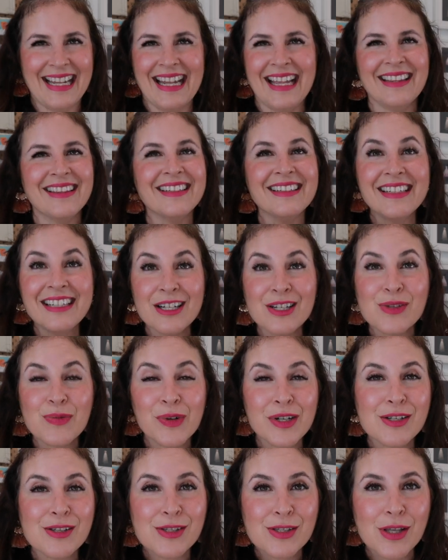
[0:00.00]
And the needles
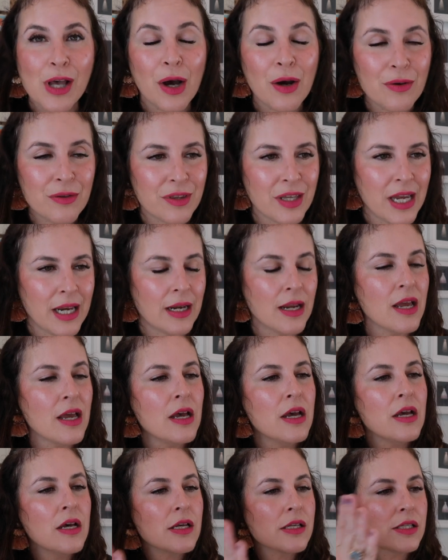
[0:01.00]
were so thin,
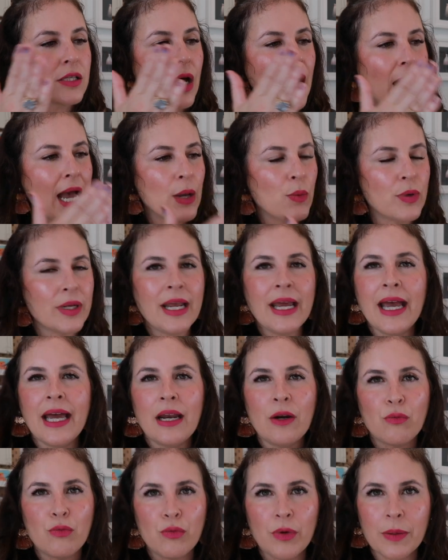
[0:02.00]
so I went
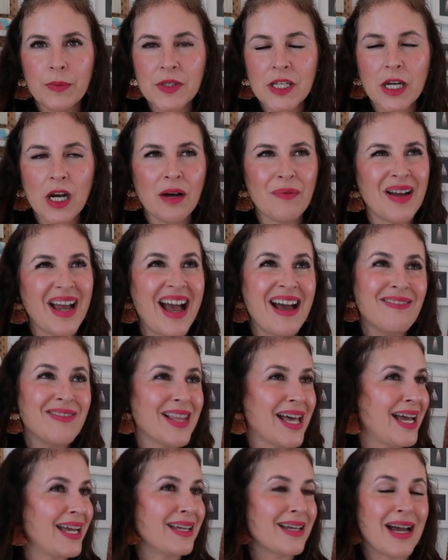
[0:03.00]
ahead and ripped it up. I had
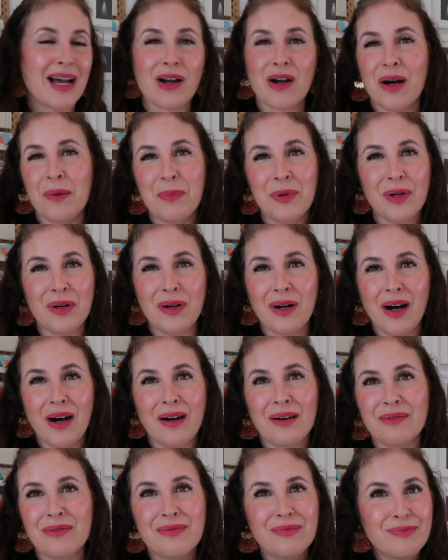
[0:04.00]
like a couple
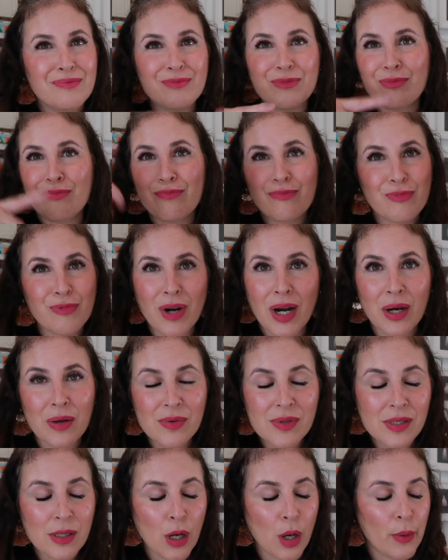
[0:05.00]
of
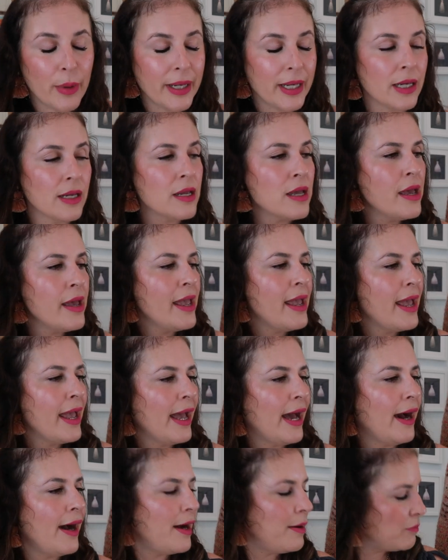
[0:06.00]
rows going.
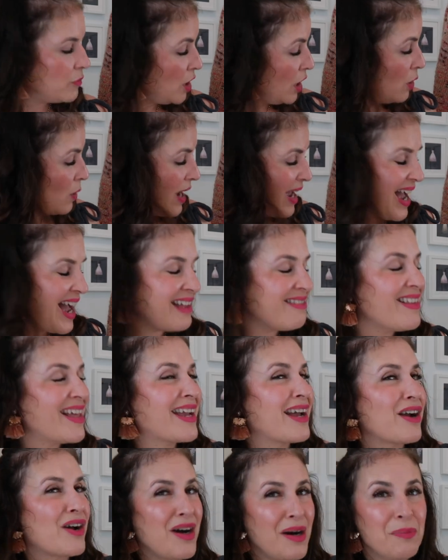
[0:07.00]
No, I had
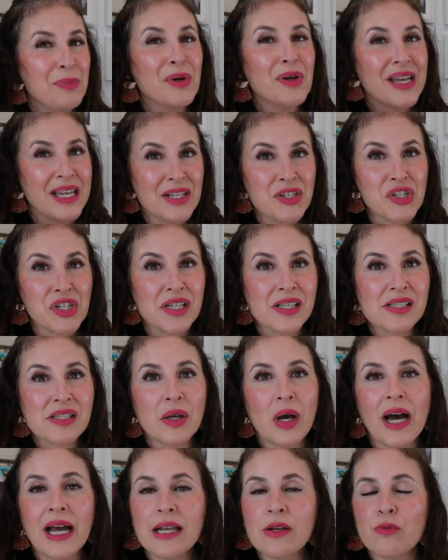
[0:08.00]
like a couple inches,
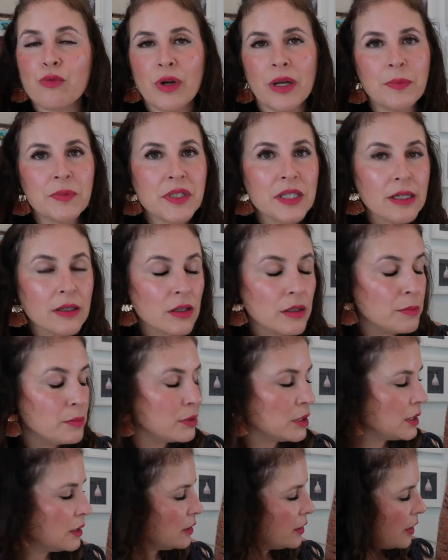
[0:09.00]
so I ripped it
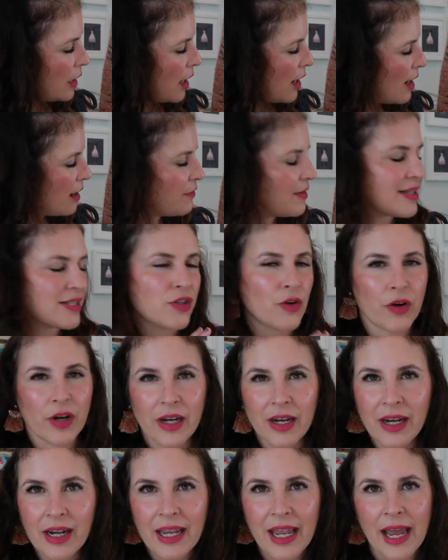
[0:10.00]
completely up. I
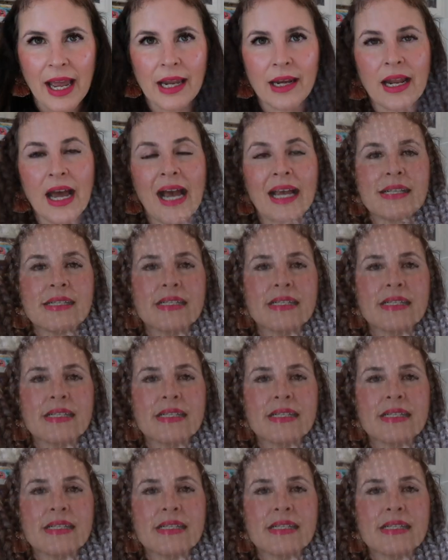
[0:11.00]
started again. I